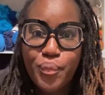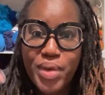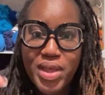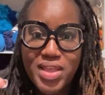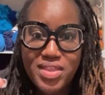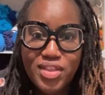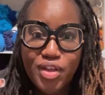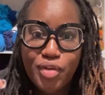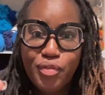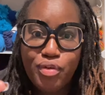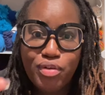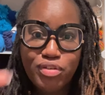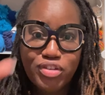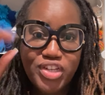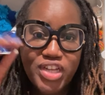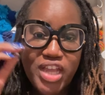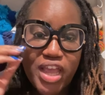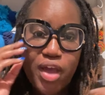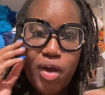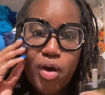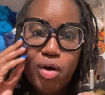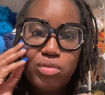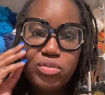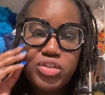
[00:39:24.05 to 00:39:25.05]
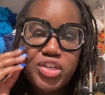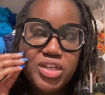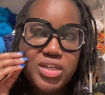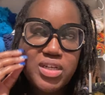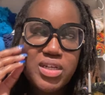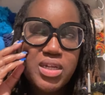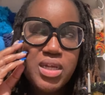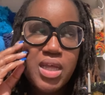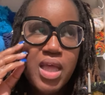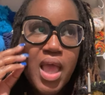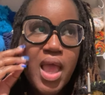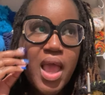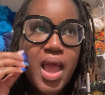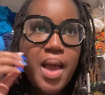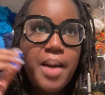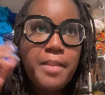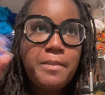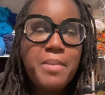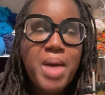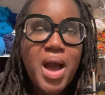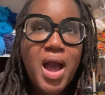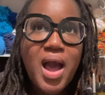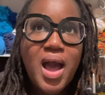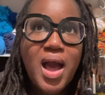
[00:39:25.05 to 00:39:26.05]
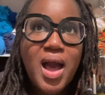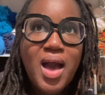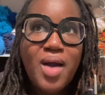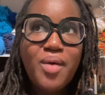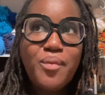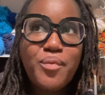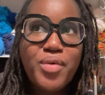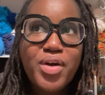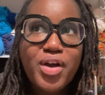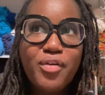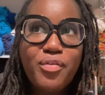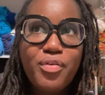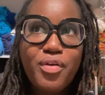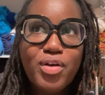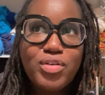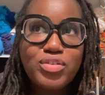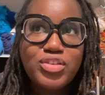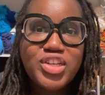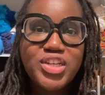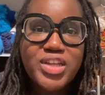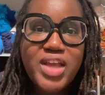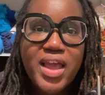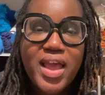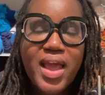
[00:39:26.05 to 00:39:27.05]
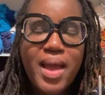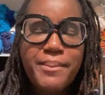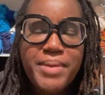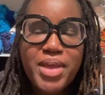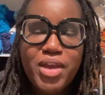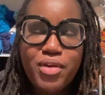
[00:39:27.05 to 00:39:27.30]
ways to crochet and hold your hook. My aunt would crochet,